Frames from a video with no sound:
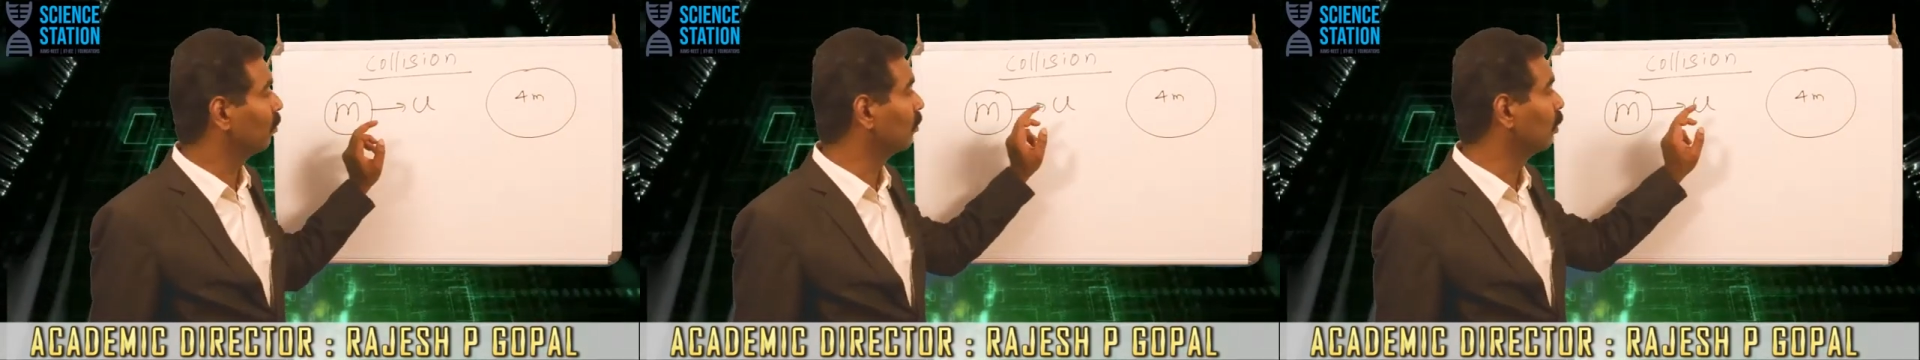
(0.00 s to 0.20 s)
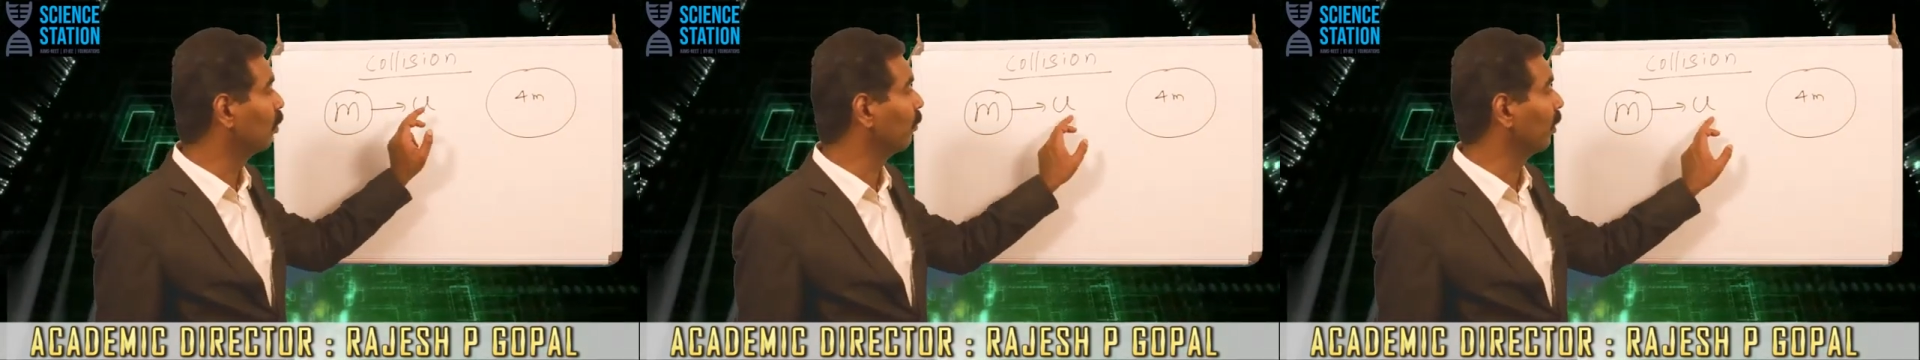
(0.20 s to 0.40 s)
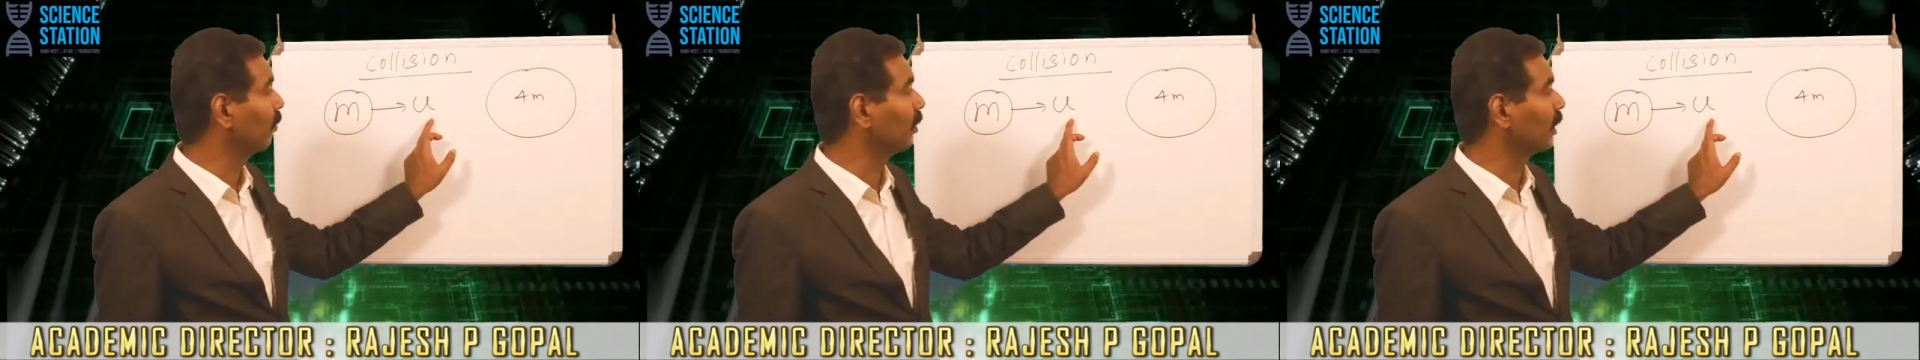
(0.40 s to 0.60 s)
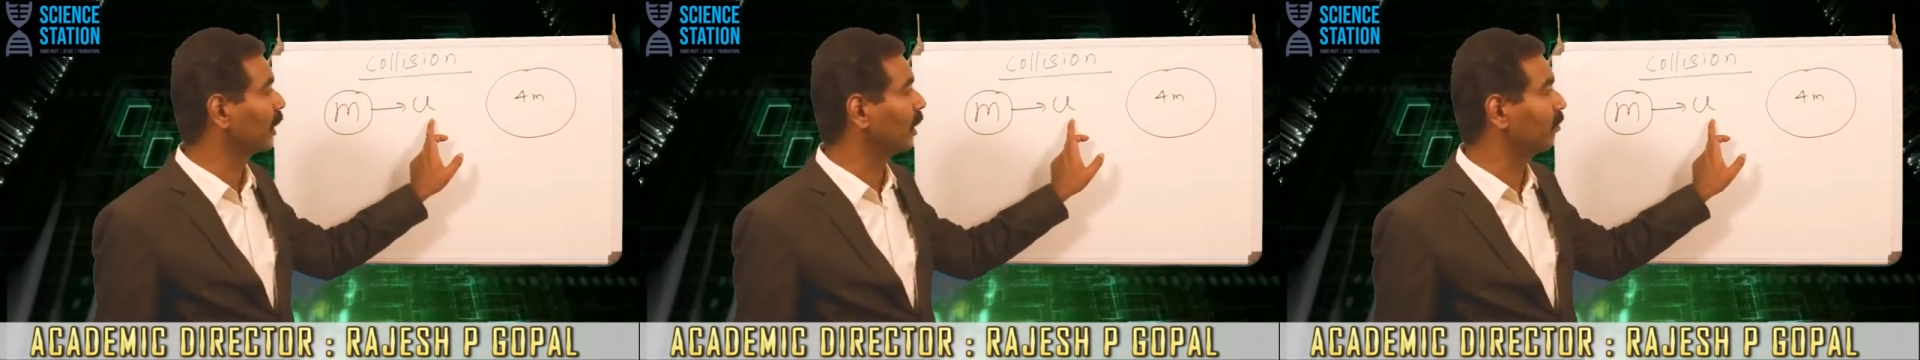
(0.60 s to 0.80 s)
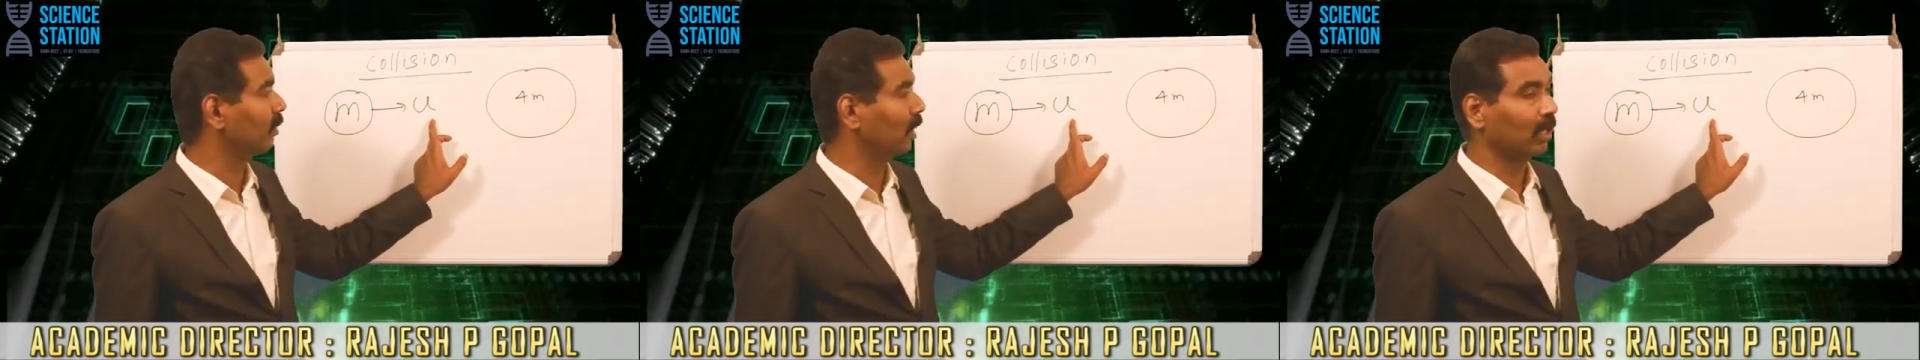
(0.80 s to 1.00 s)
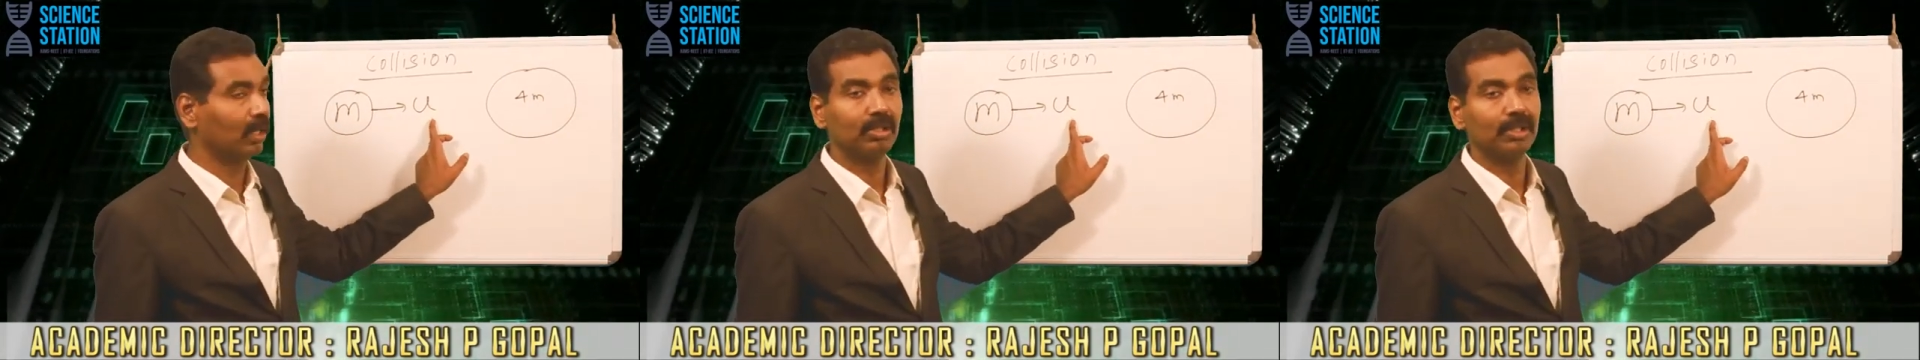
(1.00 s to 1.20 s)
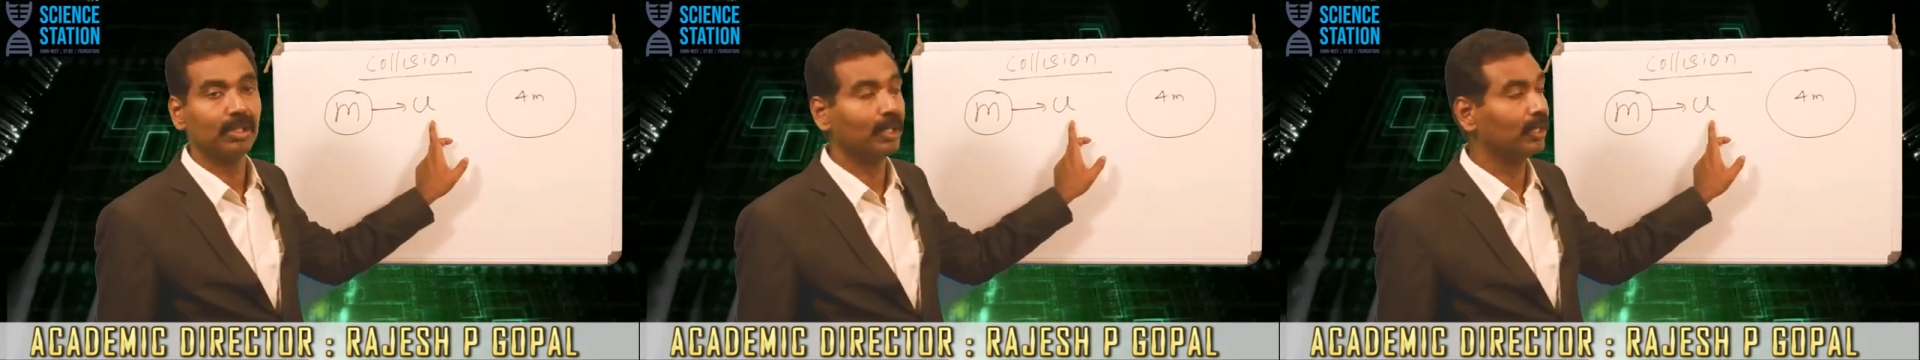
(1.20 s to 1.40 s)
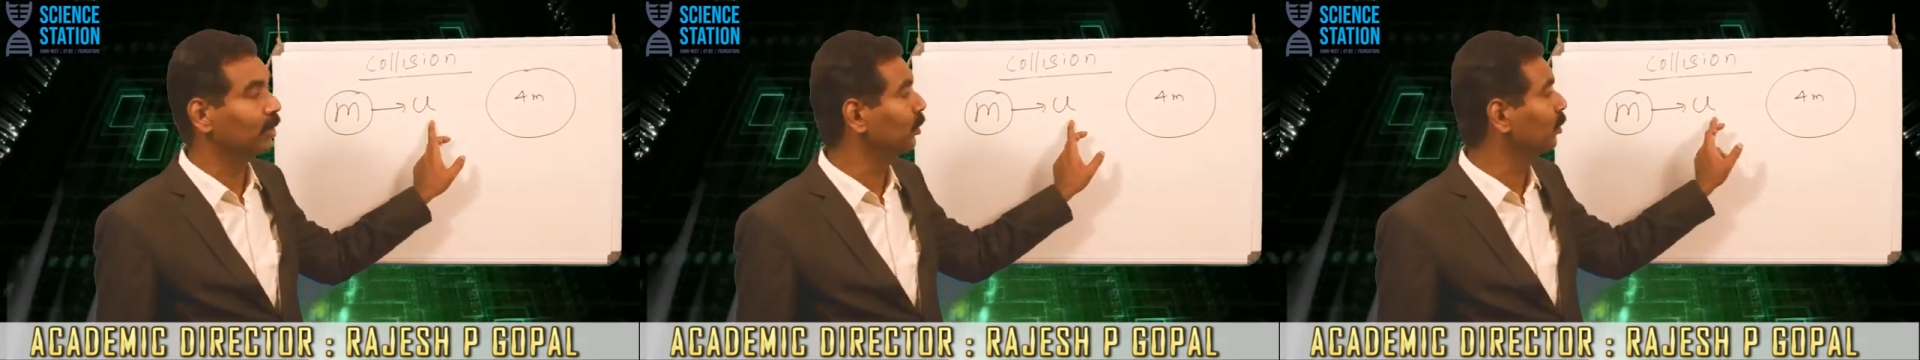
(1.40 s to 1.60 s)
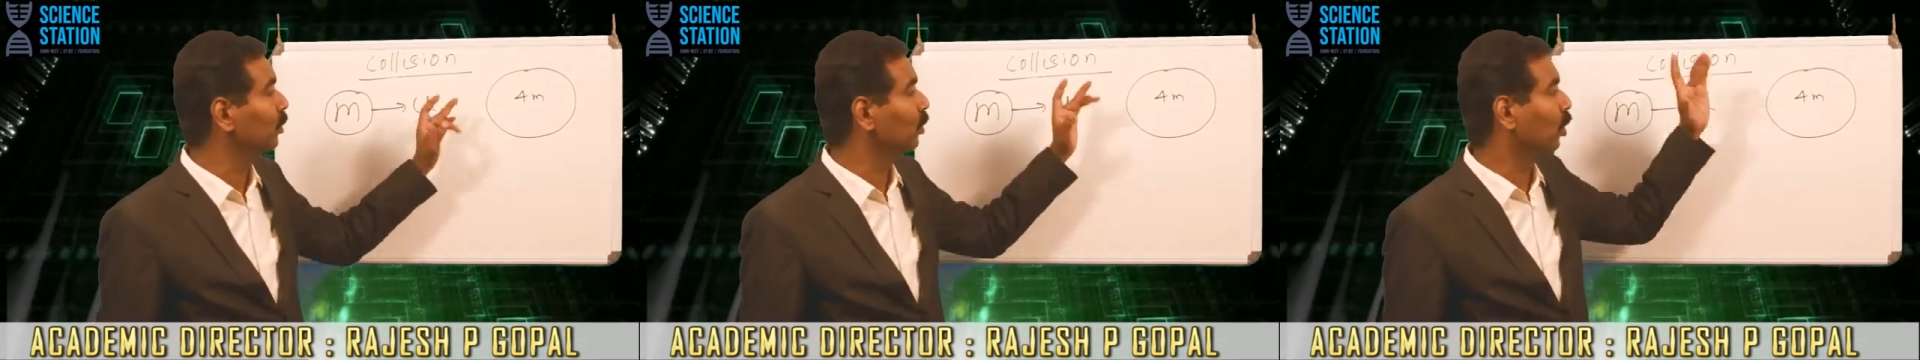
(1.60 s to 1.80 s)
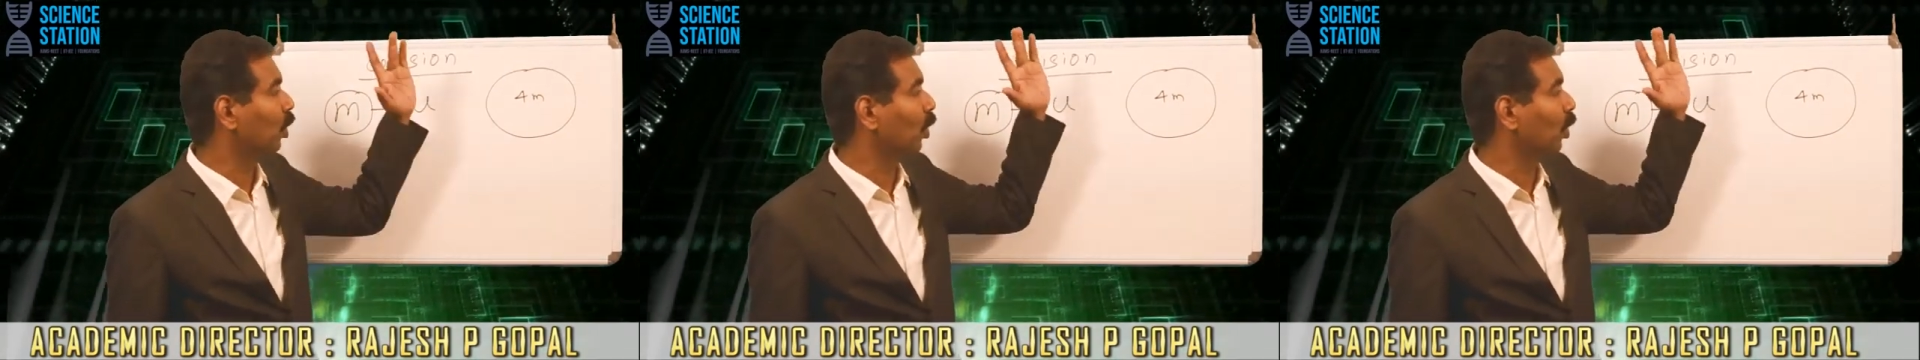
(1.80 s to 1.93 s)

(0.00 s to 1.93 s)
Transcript: moving with a velocity u